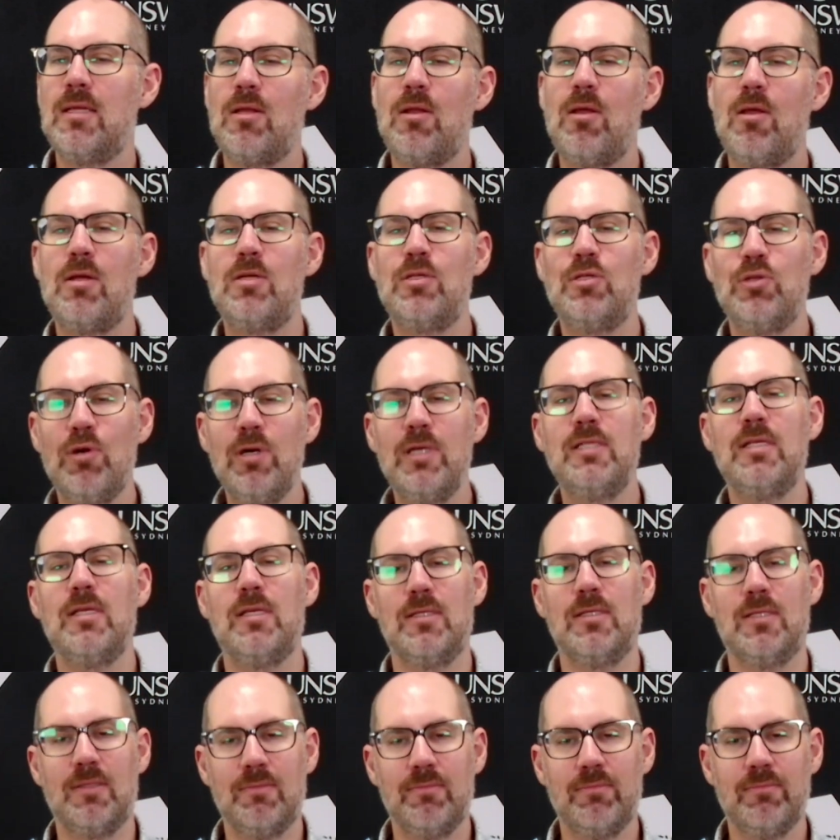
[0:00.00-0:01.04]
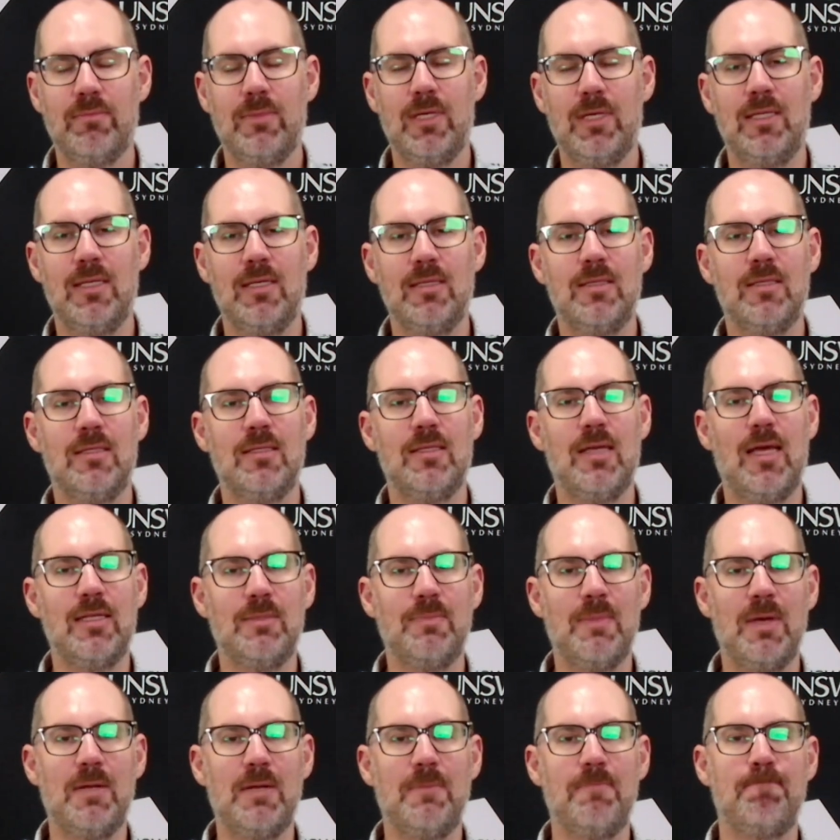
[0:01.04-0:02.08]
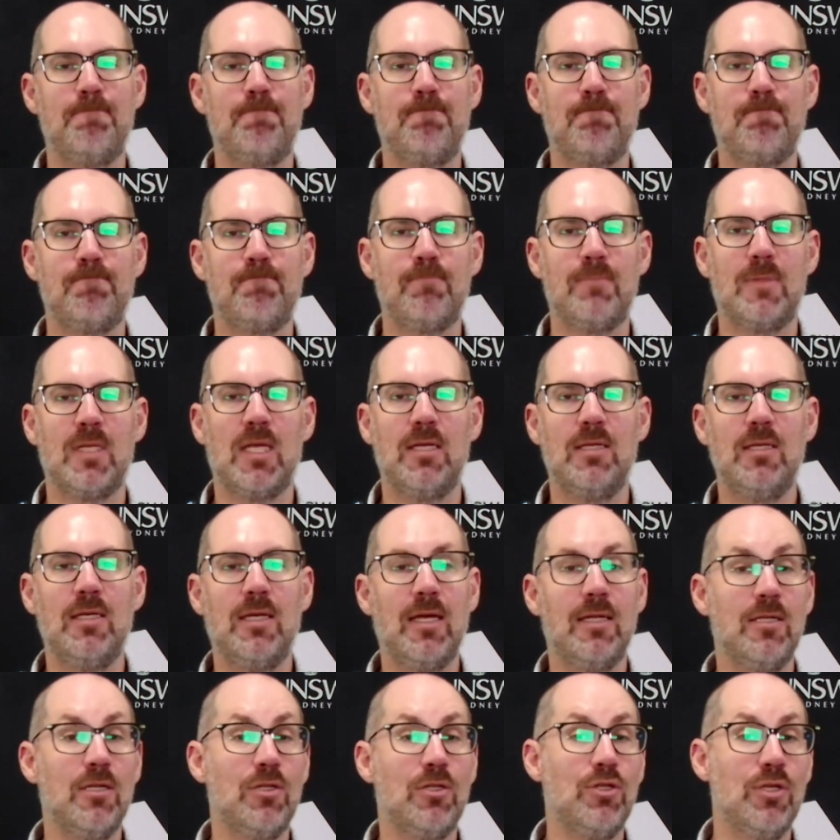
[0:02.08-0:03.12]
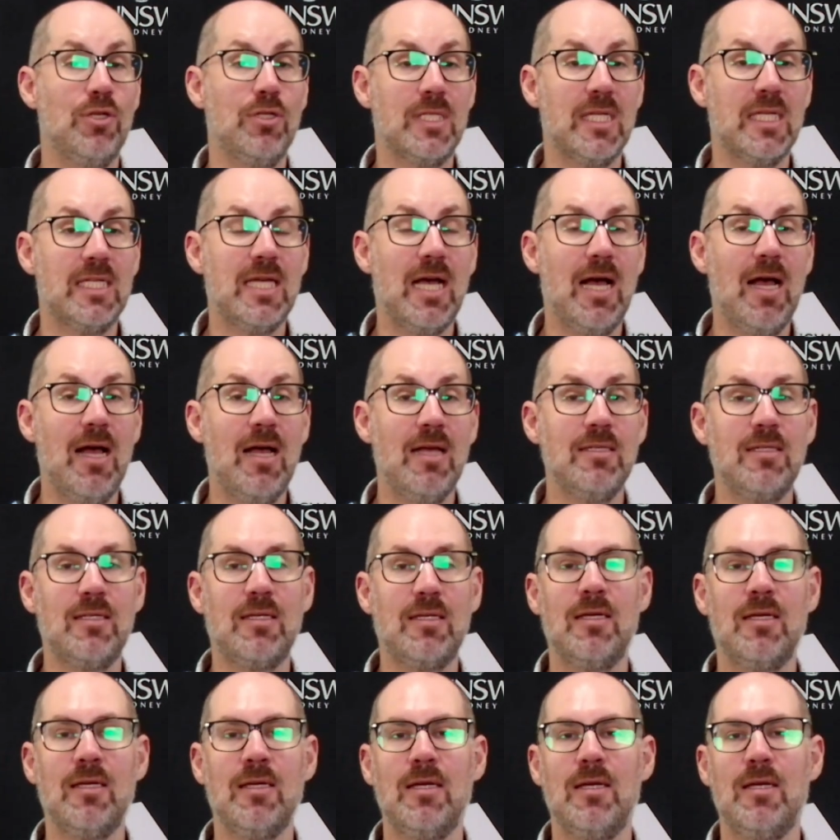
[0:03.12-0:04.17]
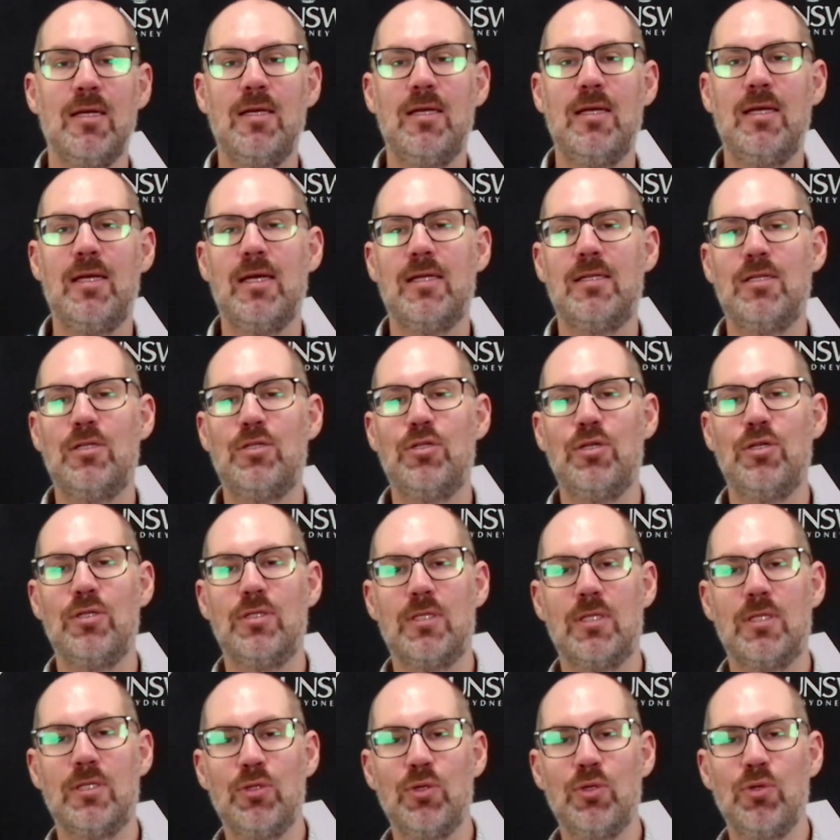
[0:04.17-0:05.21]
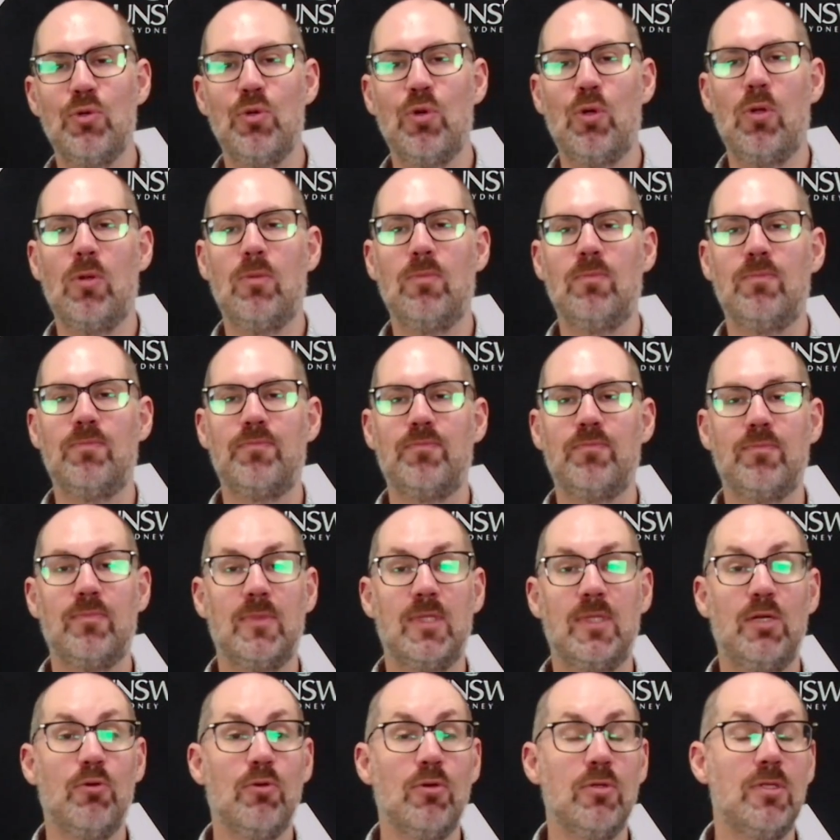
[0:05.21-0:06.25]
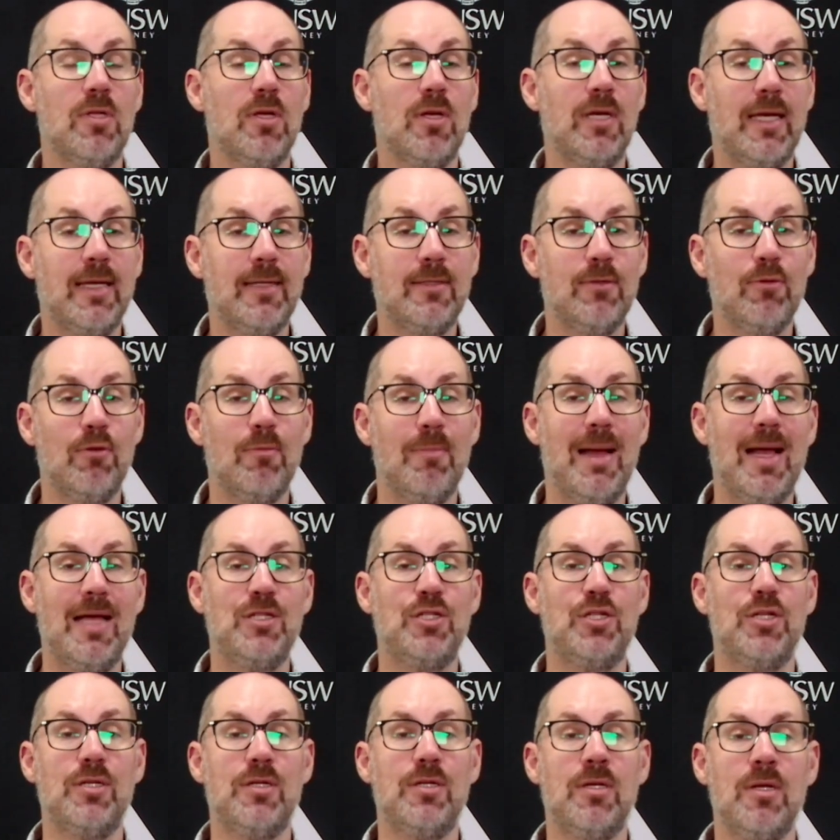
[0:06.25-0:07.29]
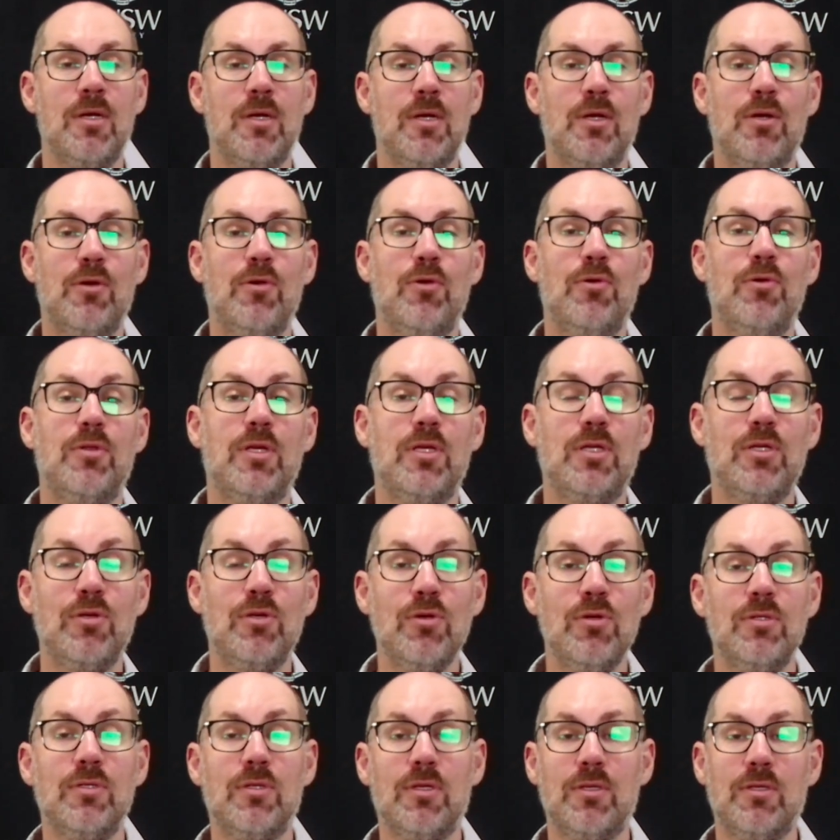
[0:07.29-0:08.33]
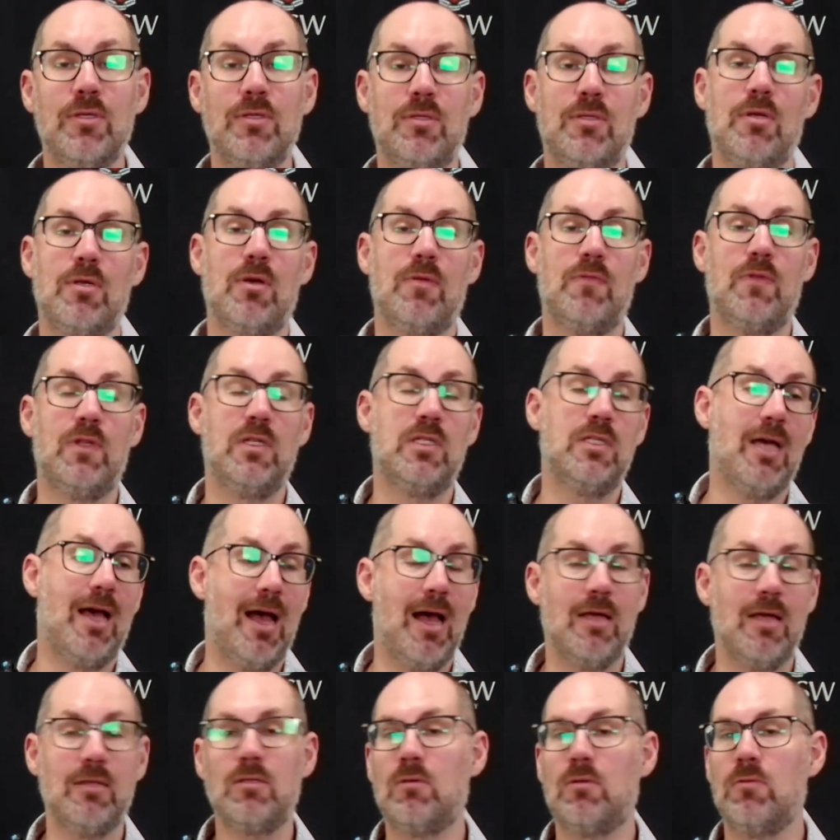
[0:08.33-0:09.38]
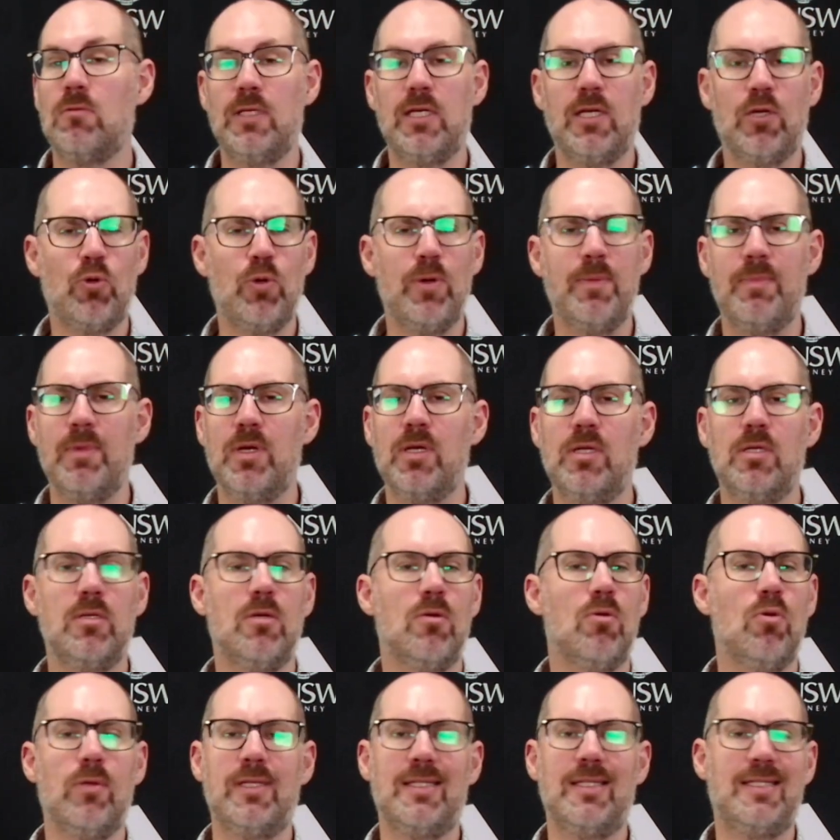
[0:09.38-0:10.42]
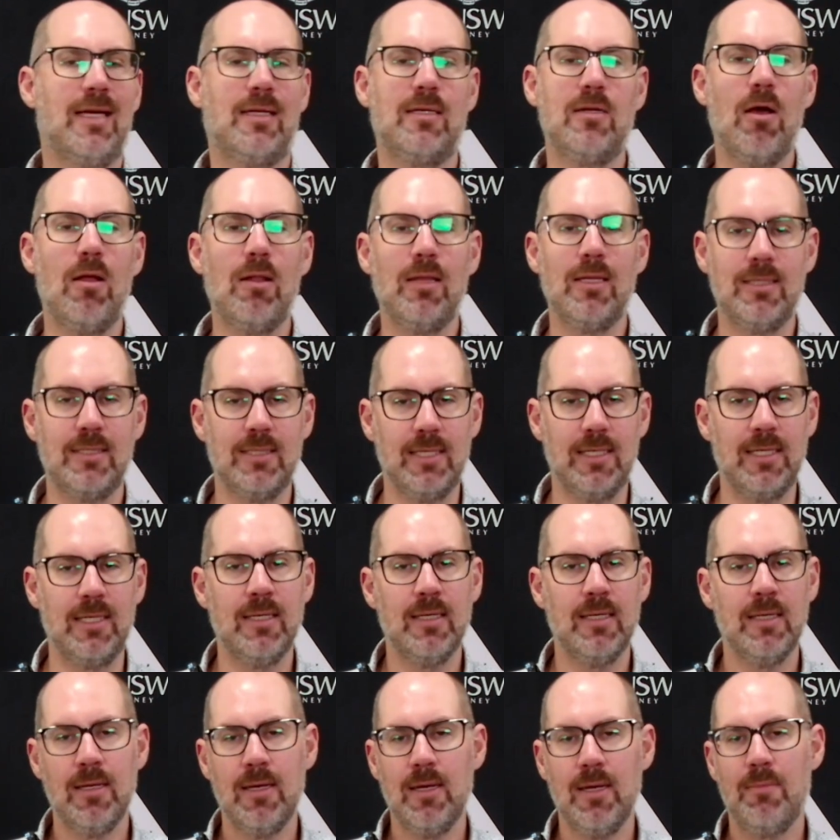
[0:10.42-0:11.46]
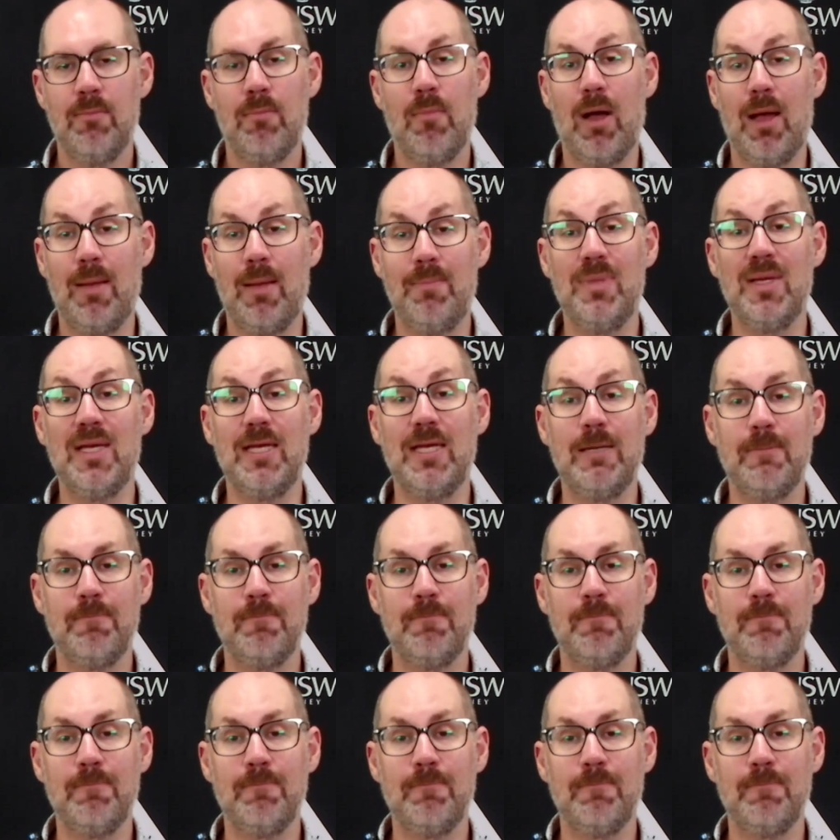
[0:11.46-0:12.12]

of choices in this assessment. You get to choose the task, you get to choose the tool. You also get to imagine who the users of the task or the equipment or the technology might be.